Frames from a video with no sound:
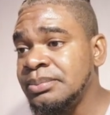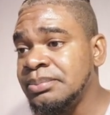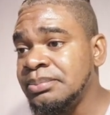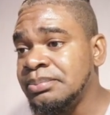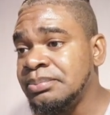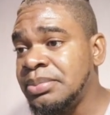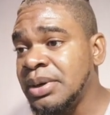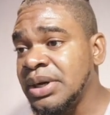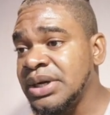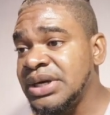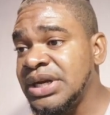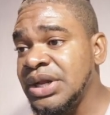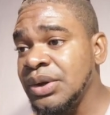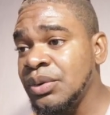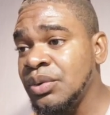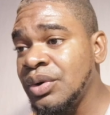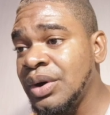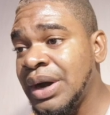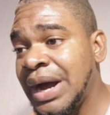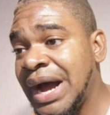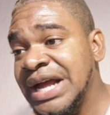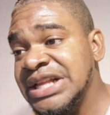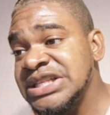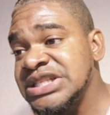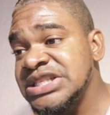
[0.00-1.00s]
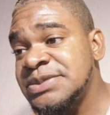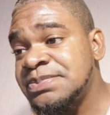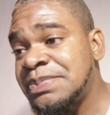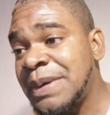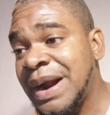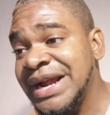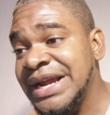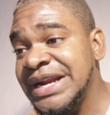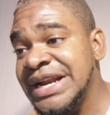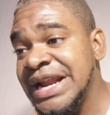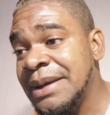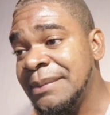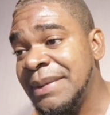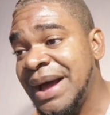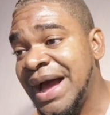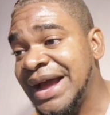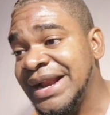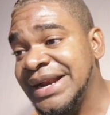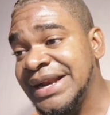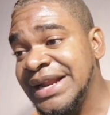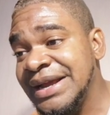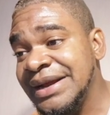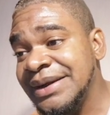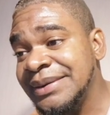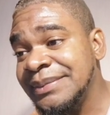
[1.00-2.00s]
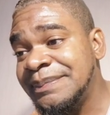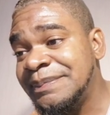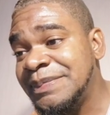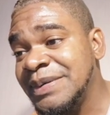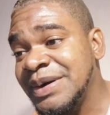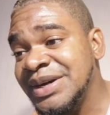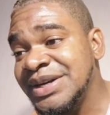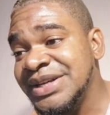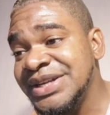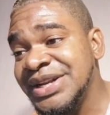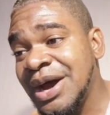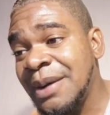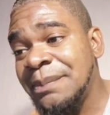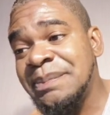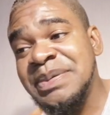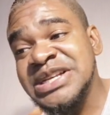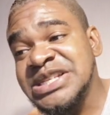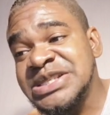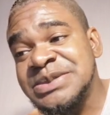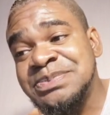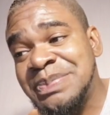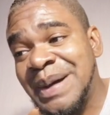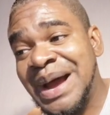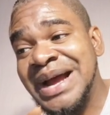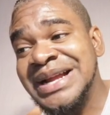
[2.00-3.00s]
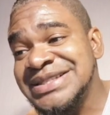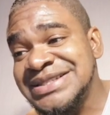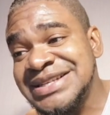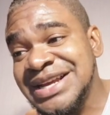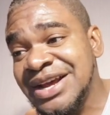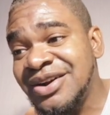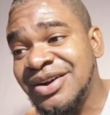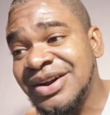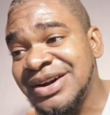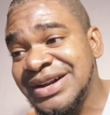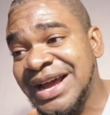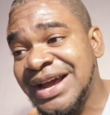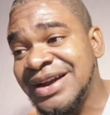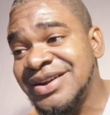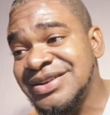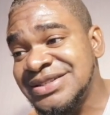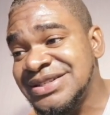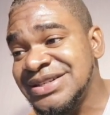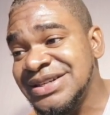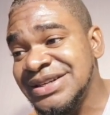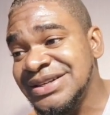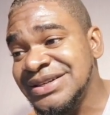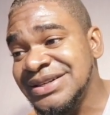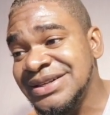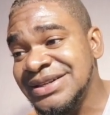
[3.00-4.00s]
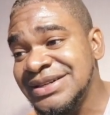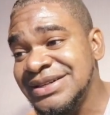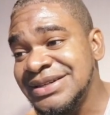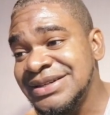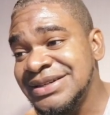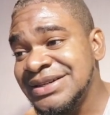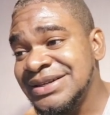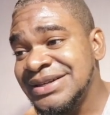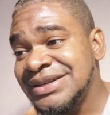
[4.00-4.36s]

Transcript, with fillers: But they were hand in the man. They were pulling up his pants and all kind of thing.